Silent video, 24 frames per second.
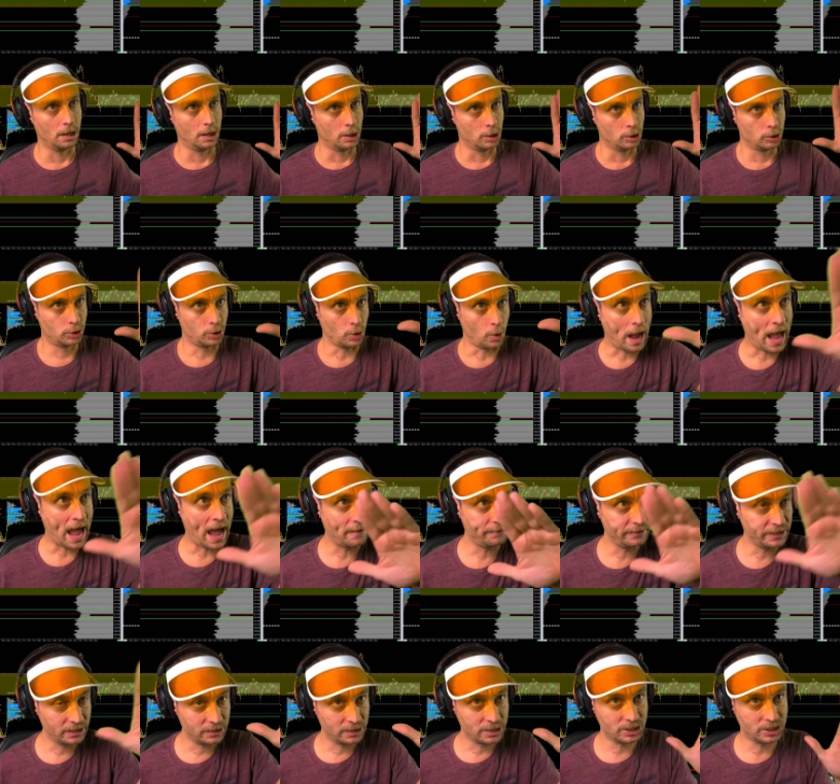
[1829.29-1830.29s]
So
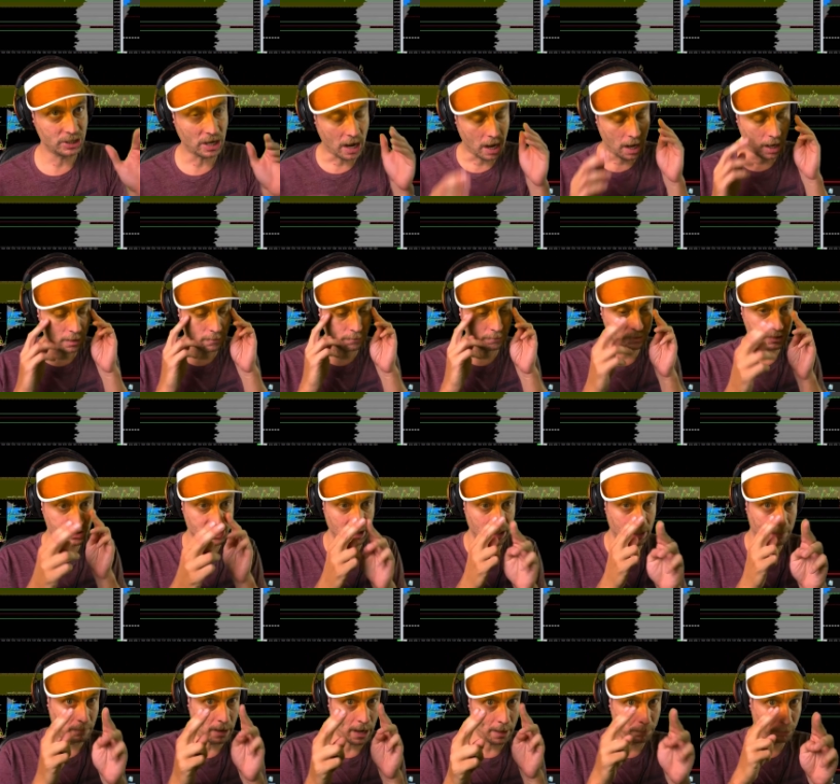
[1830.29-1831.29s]
having the DOMs
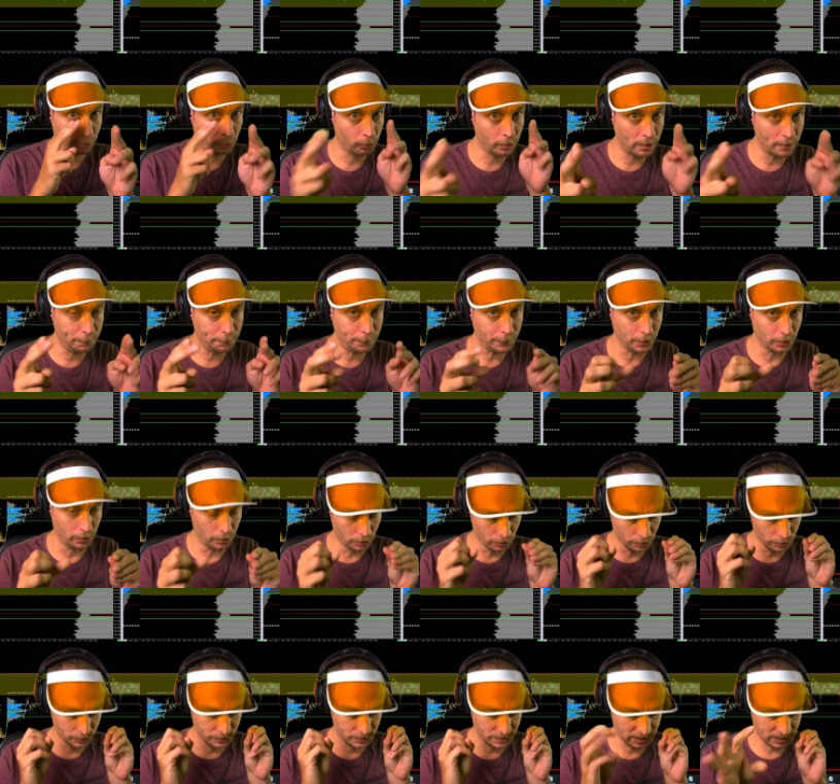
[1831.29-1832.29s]
in my
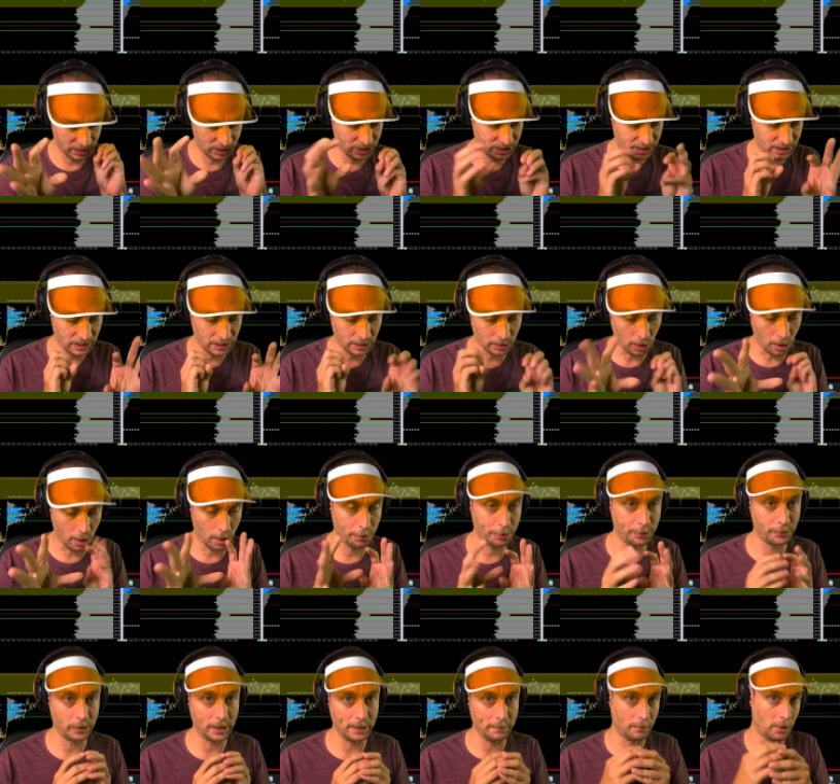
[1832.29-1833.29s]
peripherals and seeing all
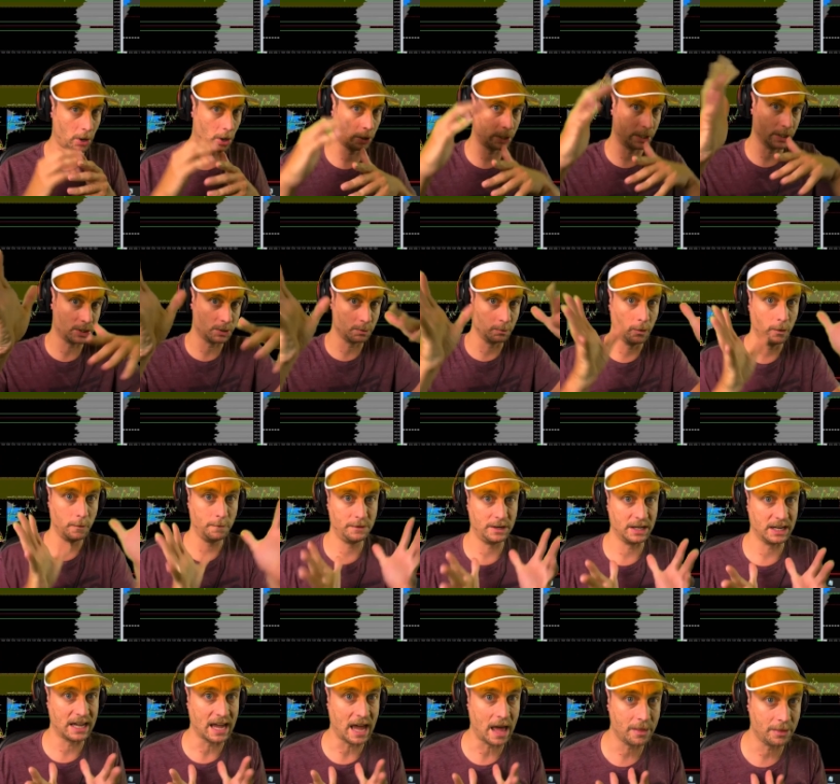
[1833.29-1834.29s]
three markets move
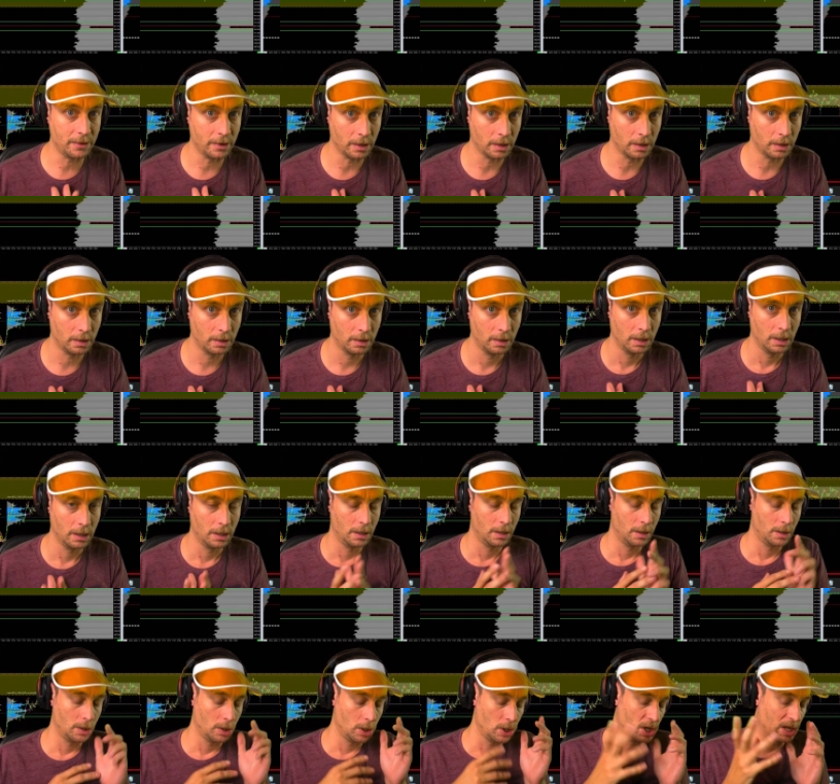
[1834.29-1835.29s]
together
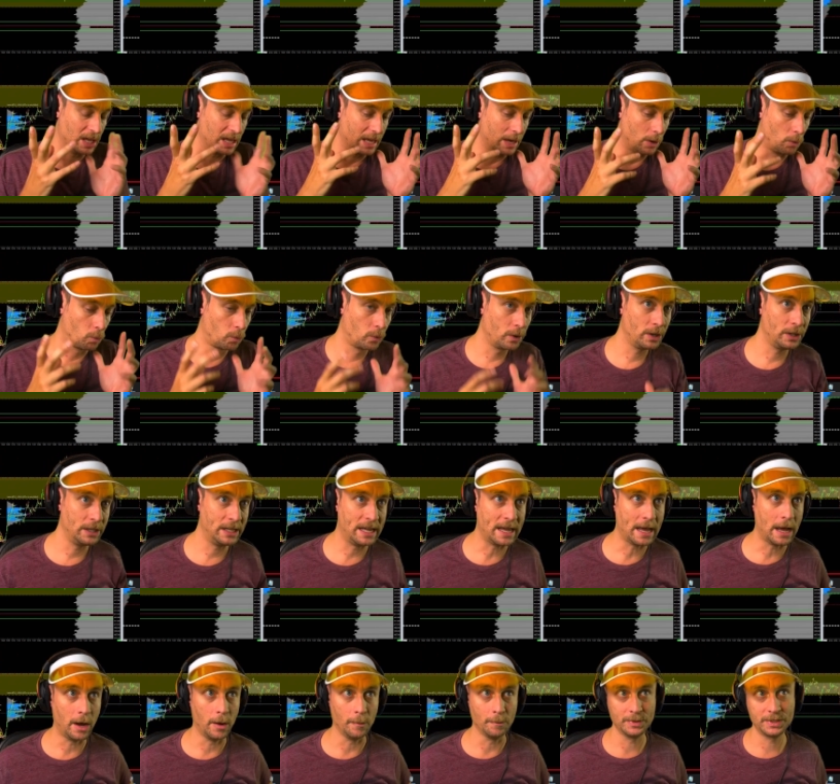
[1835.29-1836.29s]
really
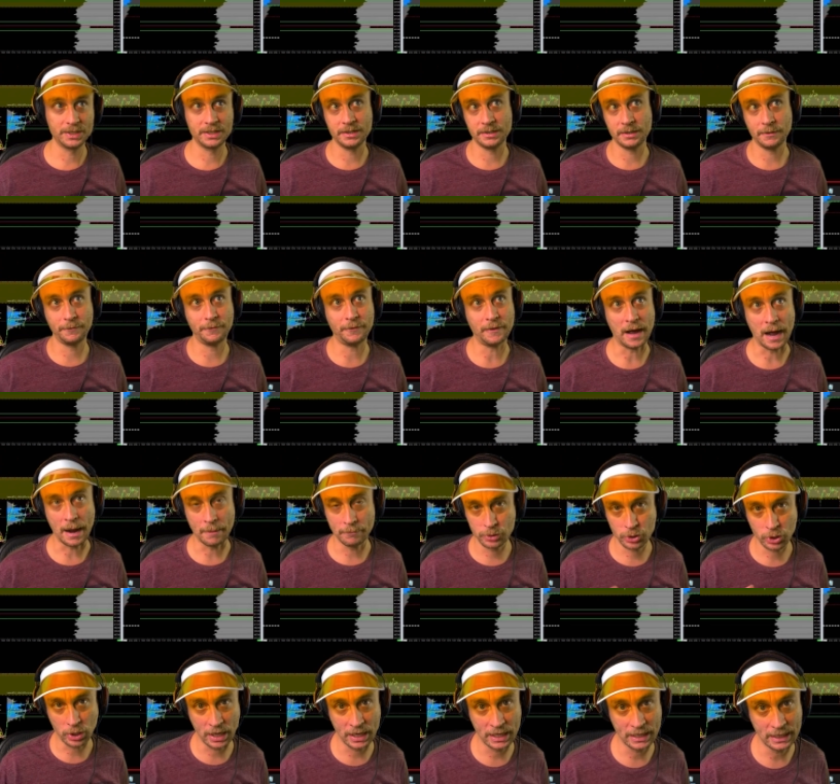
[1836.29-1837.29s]
helps because if I'm
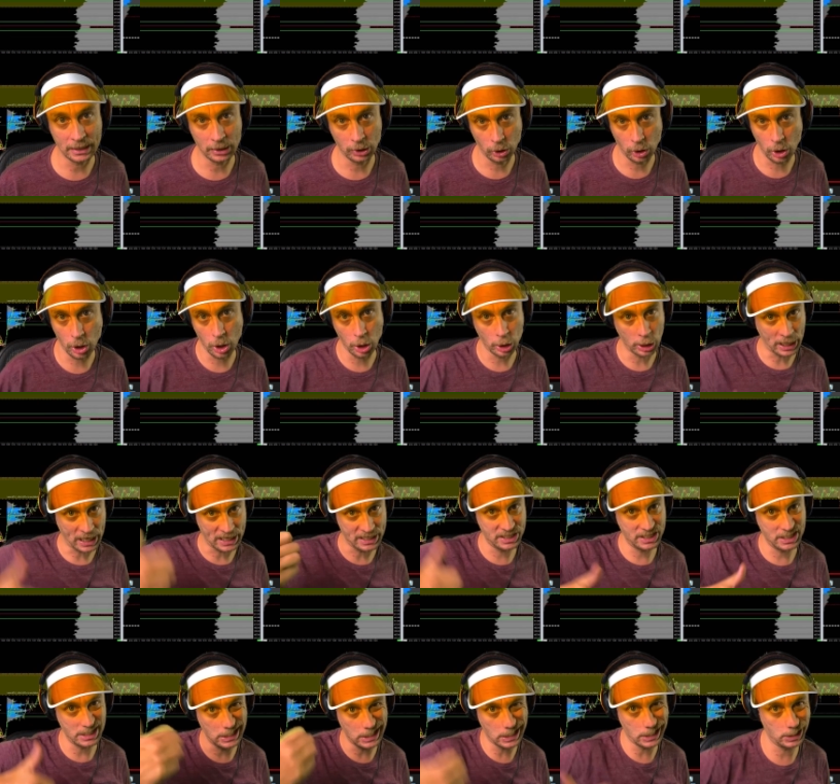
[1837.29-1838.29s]
trying to get long and I
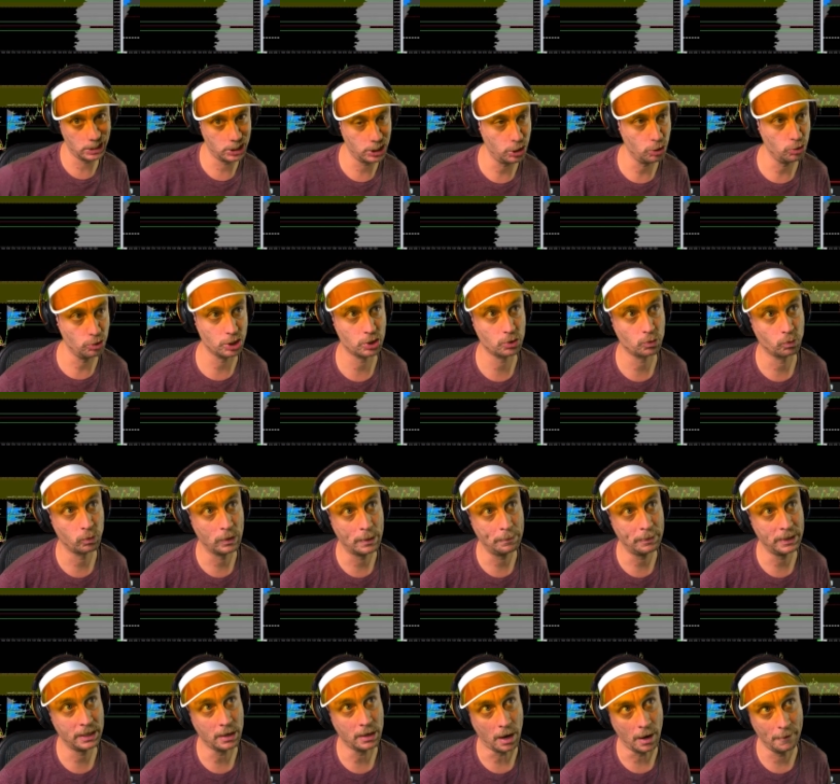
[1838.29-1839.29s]
see NQ just
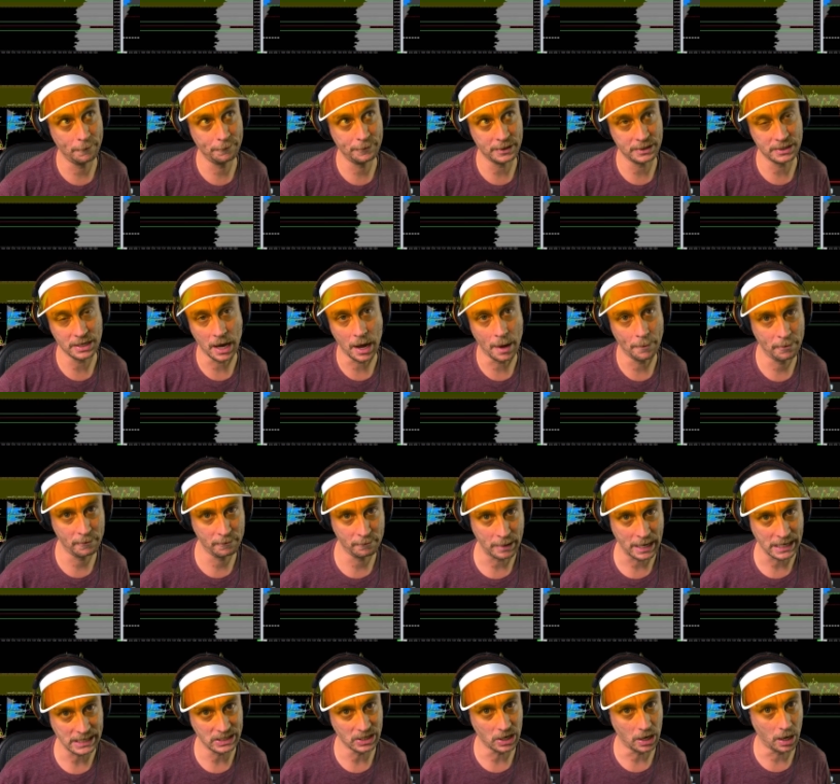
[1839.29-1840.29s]
ripping off the top of
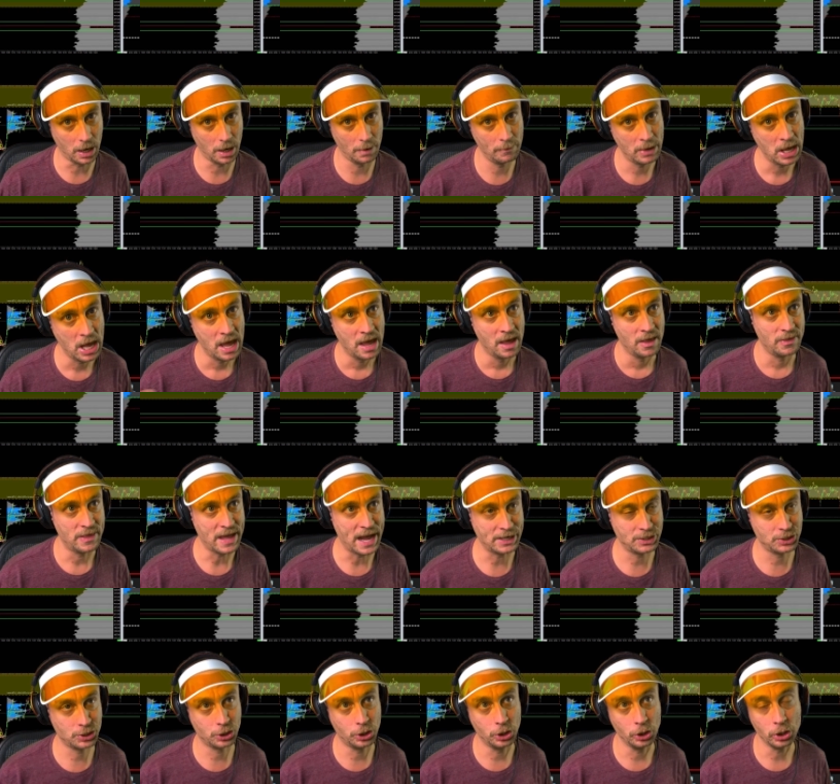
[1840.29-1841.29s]
my DOM,
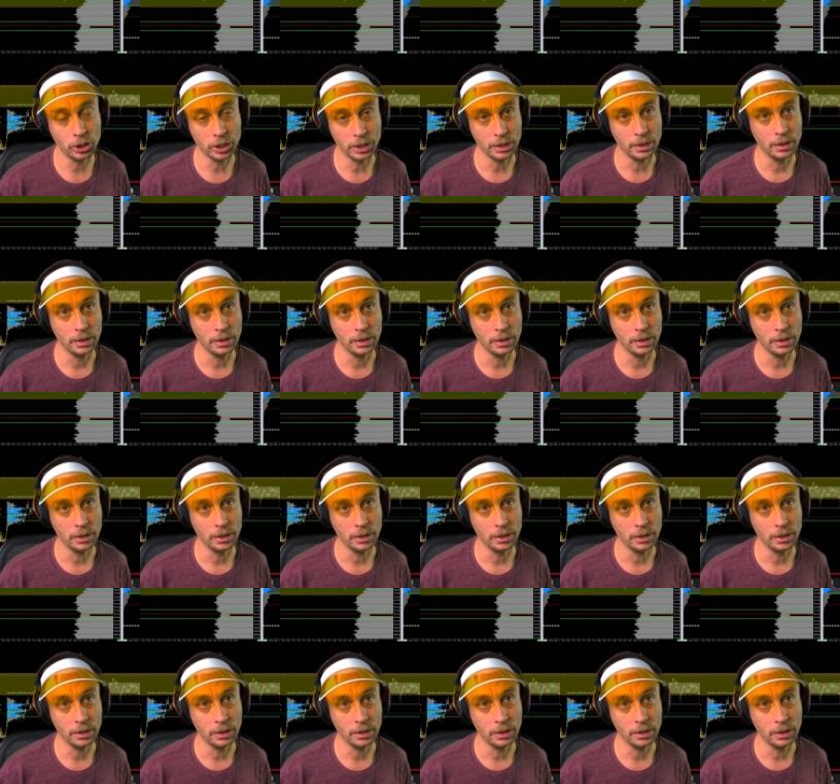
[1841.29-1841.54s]
that's good.